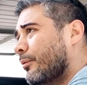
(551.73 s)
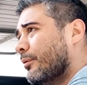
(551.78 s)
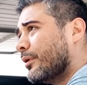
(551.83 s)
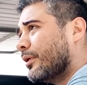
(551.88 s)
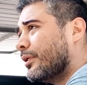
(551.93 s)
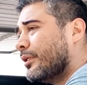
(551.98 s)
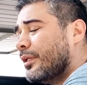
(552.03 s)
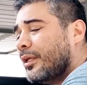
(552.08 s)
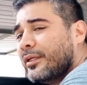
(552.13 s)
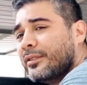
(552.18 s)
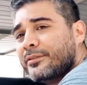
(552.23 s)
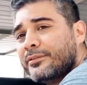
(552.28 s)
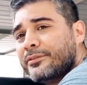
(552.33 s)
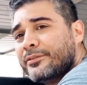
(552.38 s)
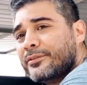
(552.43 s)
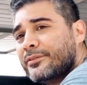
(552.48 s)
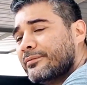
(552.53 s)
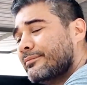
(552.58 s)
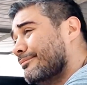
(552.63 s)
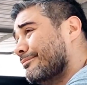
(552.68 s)

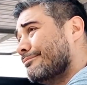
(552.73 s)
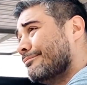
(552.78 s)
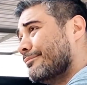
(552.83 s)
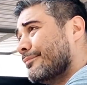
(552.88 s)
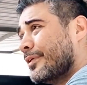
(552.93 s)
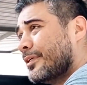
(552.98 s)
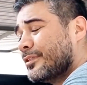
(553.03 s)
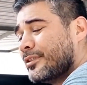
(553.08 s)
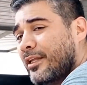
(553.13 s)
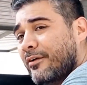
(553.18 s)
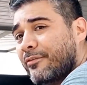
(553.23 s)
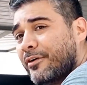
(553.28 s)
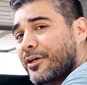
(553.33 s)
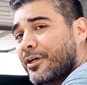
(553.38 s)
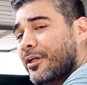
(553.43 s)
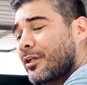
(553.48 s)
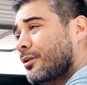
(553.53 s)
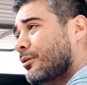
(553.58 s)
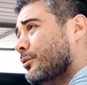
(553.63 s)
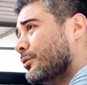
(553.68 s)
It's never going
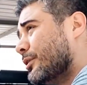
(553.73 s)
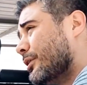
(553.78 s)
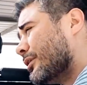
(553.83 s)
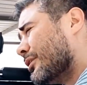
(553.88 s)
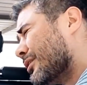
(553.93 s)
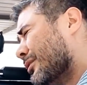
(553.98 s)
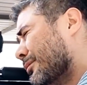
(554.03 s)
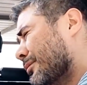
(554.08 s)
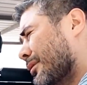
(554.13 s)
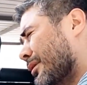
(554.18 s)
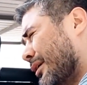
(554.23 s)
to lose its